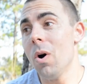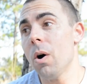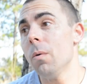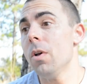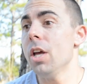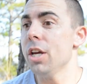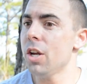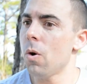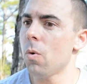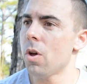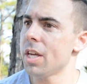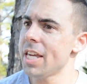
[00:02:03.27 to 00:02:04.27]
Well, you
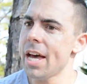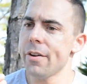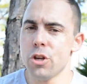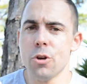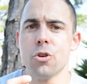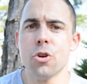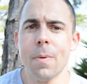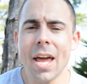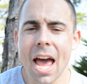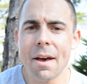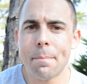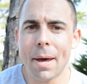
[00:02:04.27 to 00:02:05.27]
know, yeah, you may
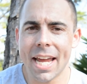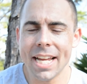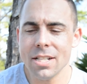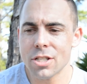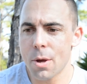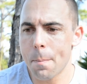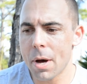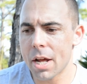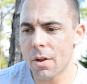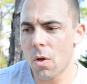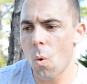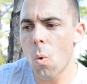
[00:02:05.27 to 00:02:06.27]
have pains, but
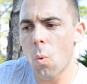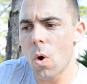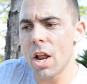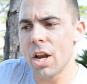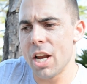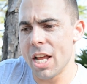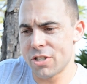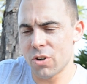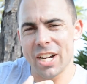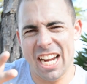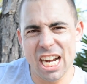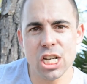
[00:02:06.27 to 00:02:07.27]
is there
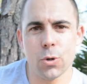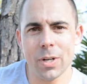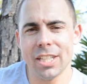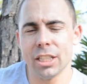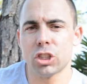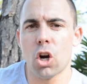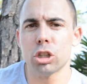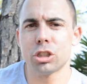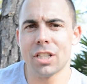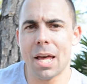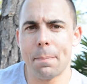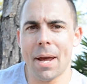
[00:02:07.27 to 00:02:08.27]
an injury that's
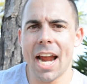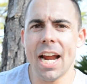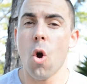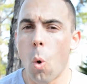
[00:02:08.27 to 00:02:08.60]
causing that pain?